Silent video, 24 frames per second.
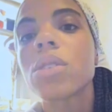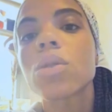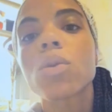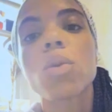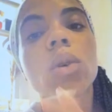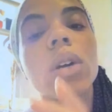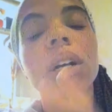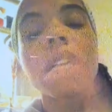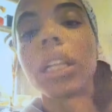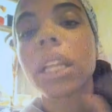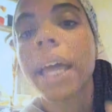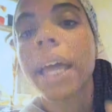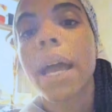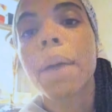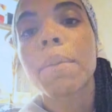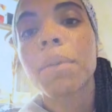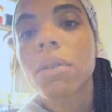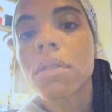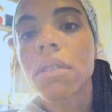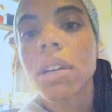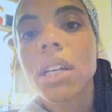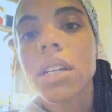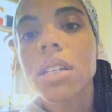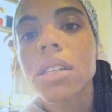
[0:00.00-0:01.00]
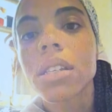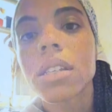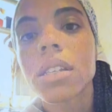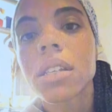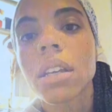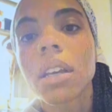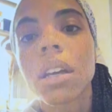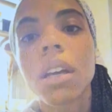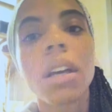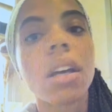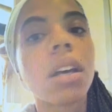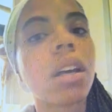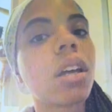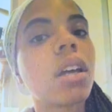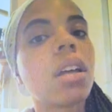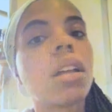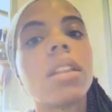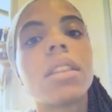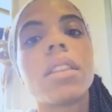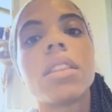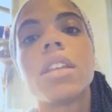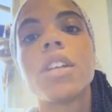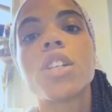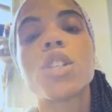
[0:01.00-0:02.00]
or glamorous
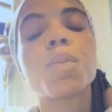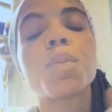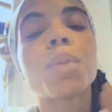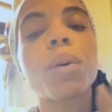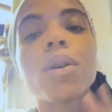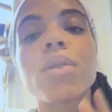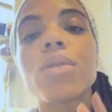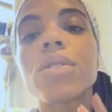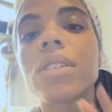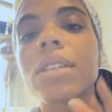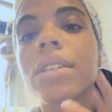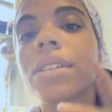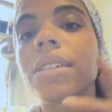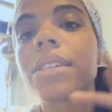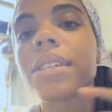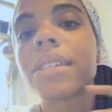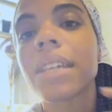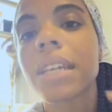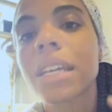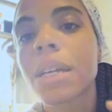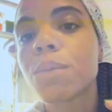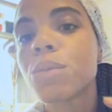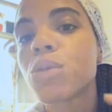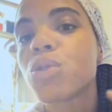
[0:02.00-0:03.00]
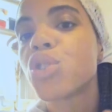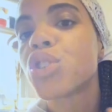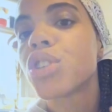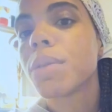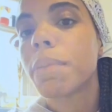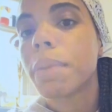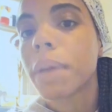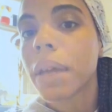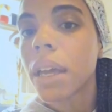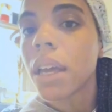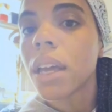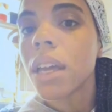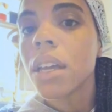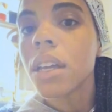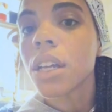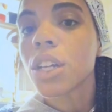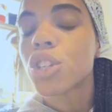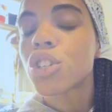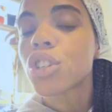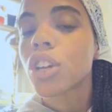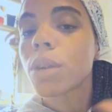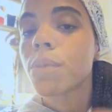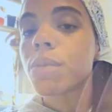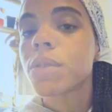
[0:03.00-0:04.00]
this person seems to be in
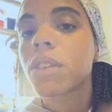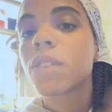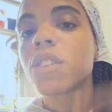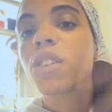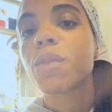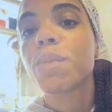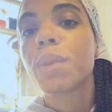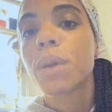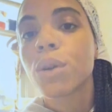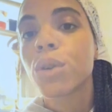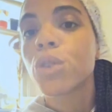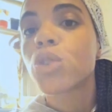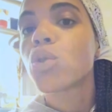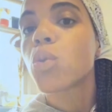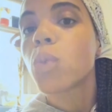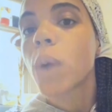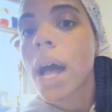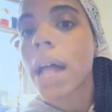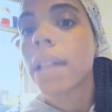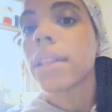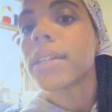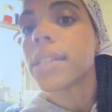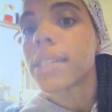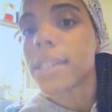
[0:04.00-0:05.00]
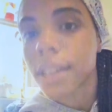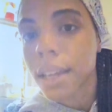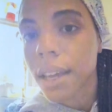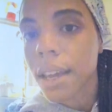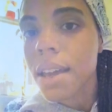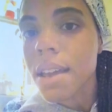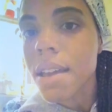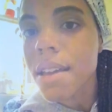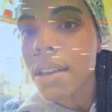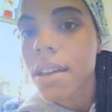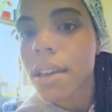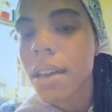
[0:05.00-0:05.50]
terms of spirituality.